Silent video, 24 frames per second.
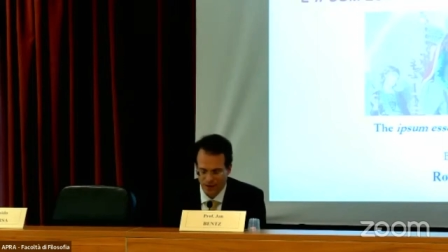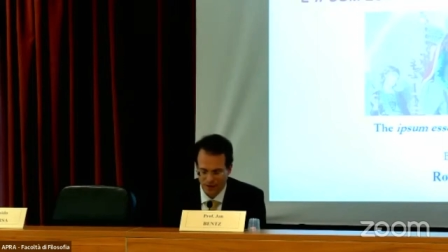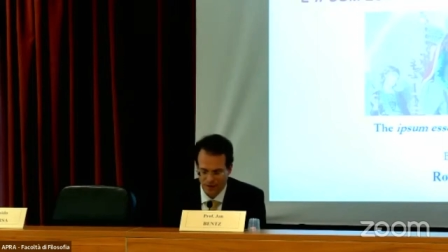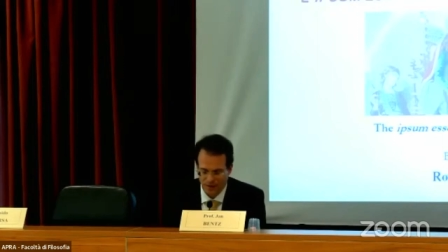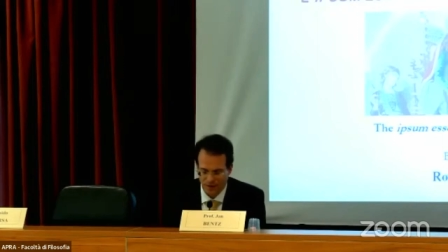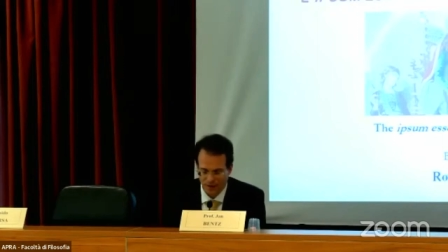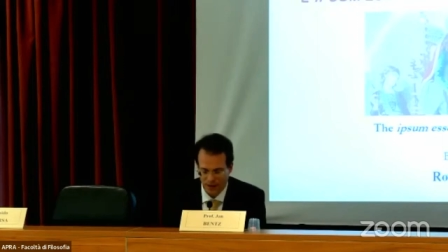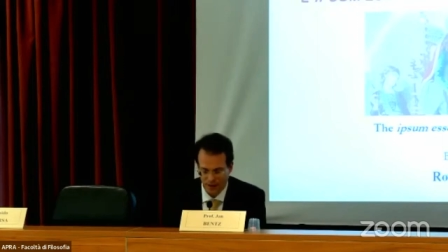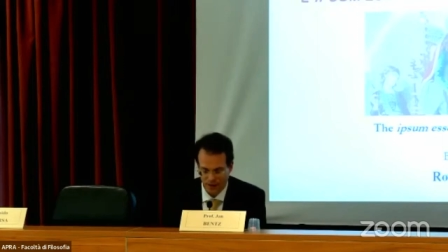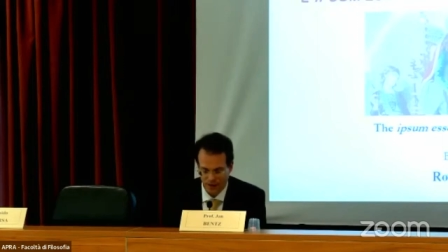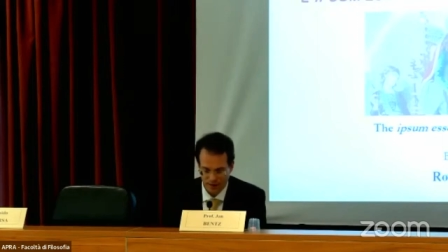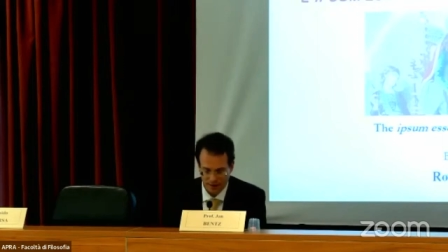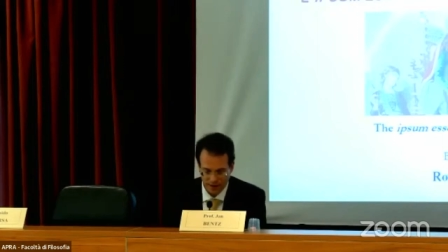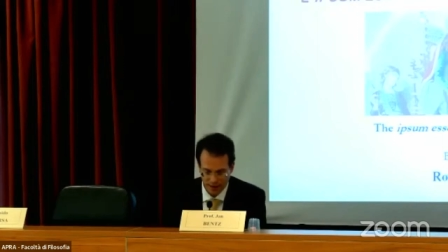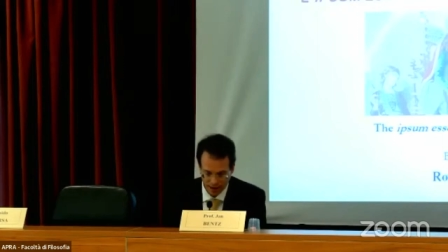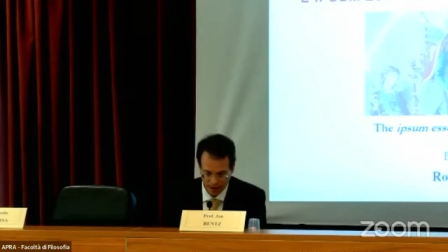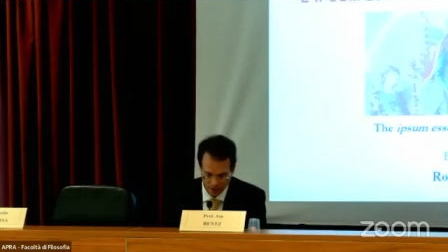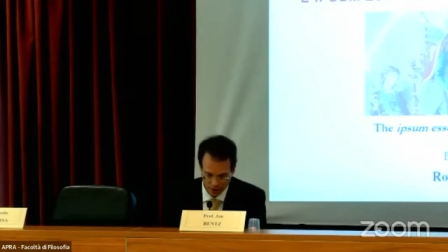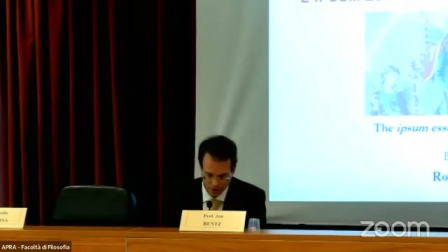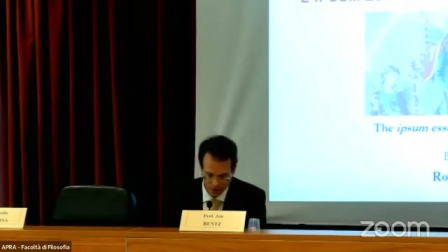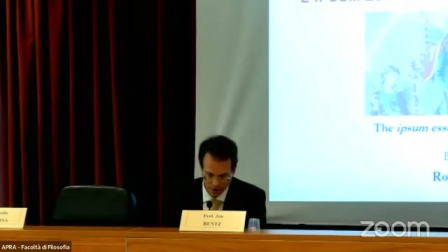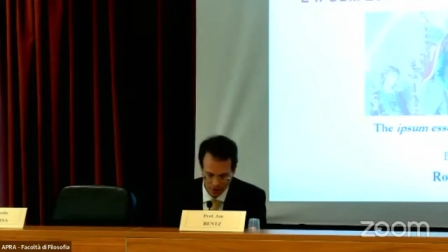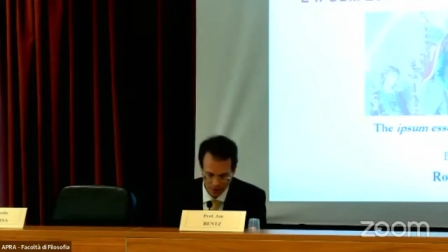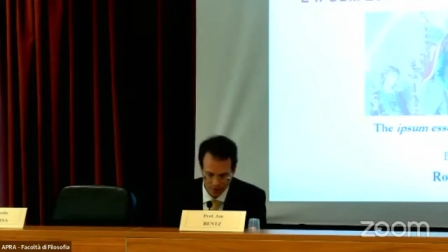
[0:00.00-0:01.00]
It is
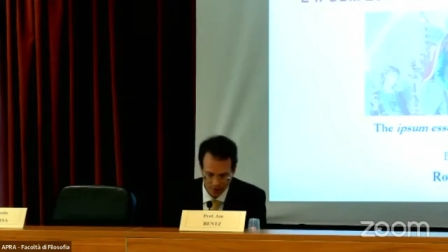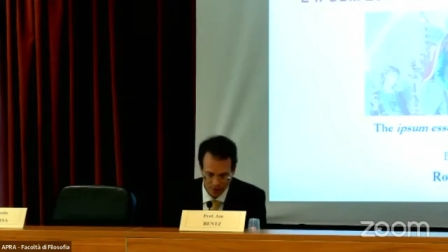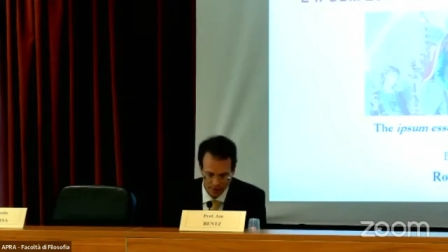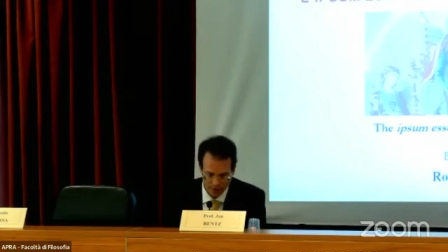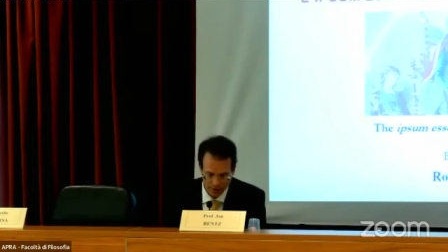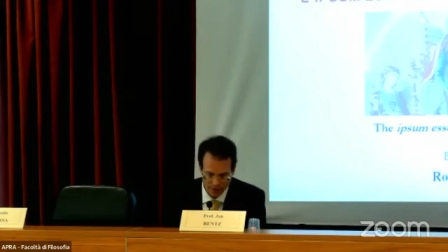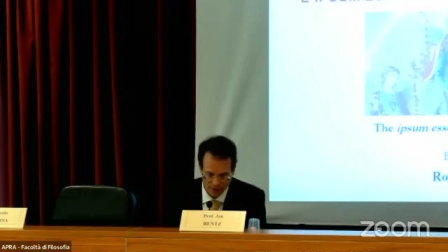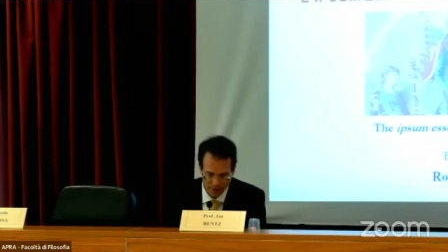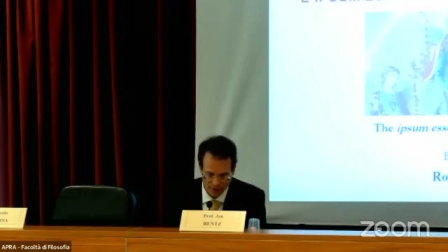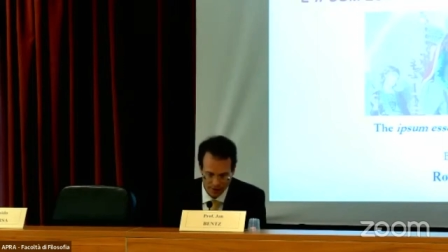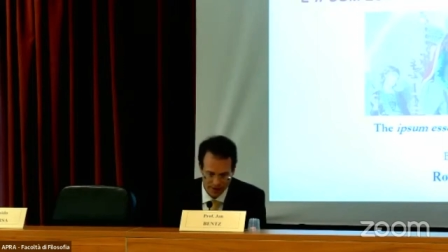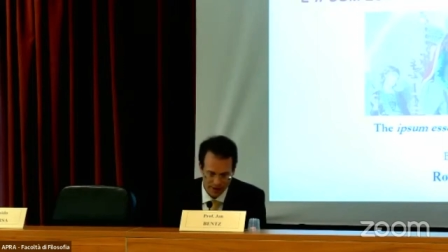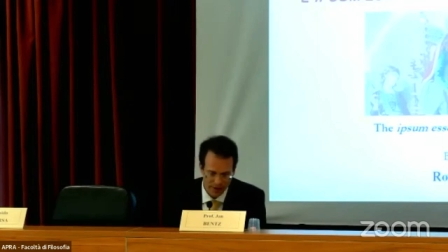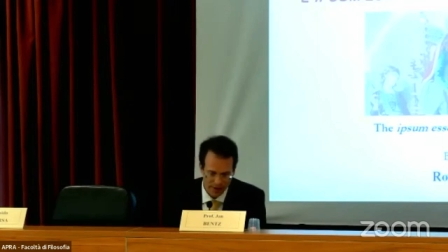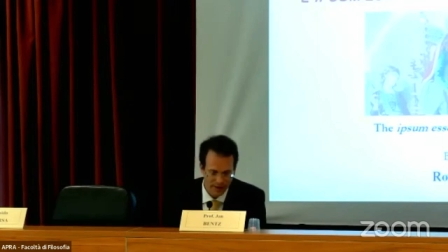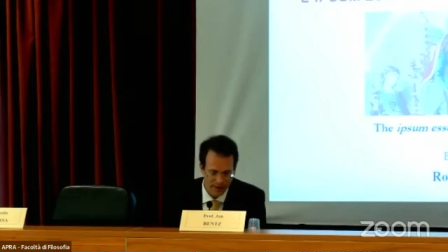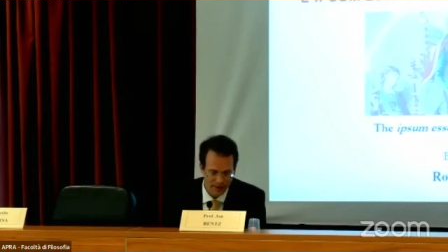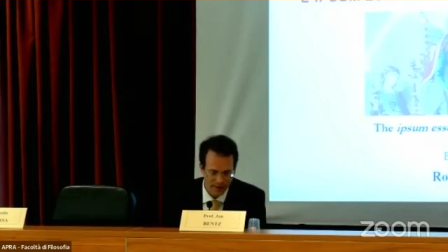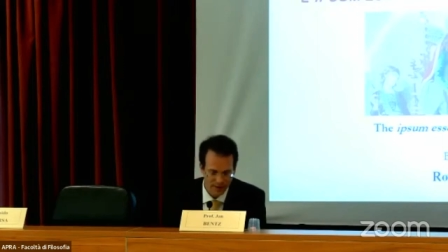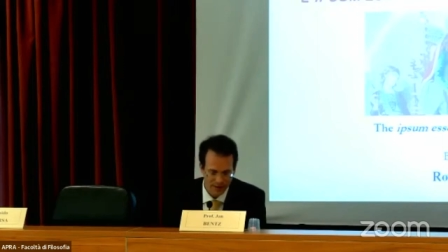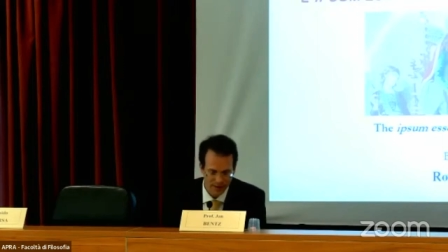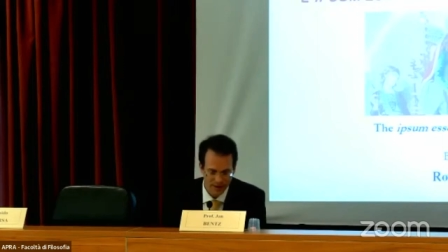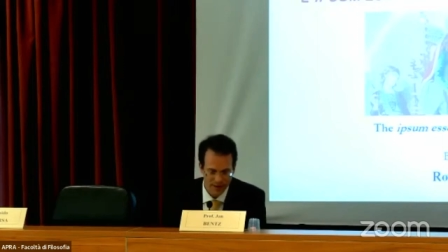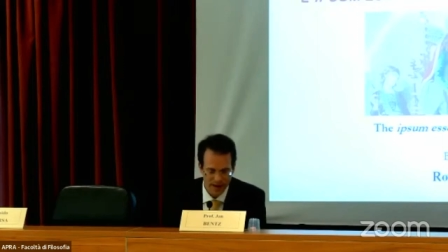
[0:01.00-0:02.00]
indistinguishable in all
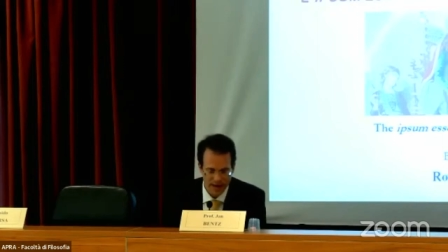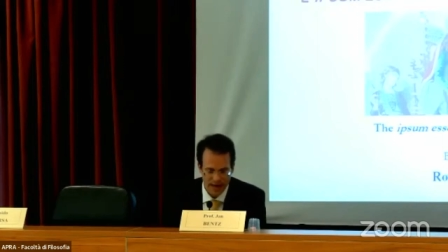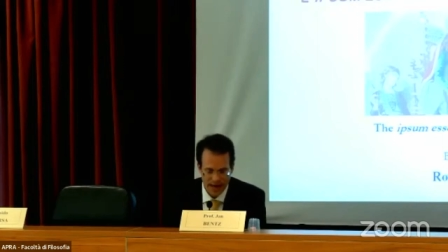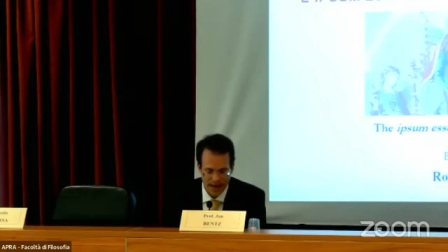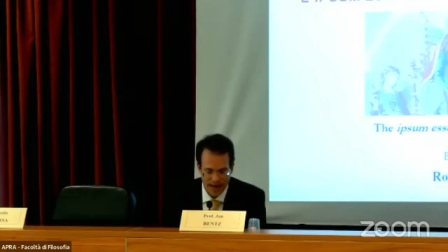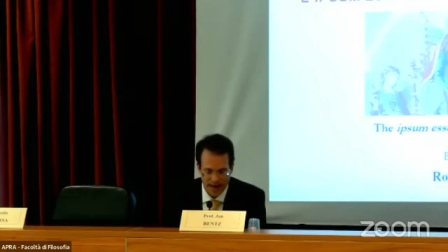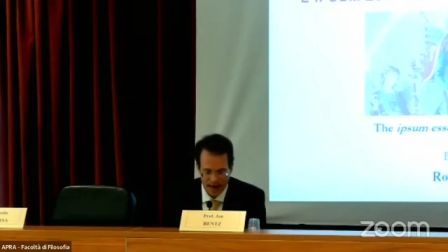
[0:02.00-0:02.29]
things.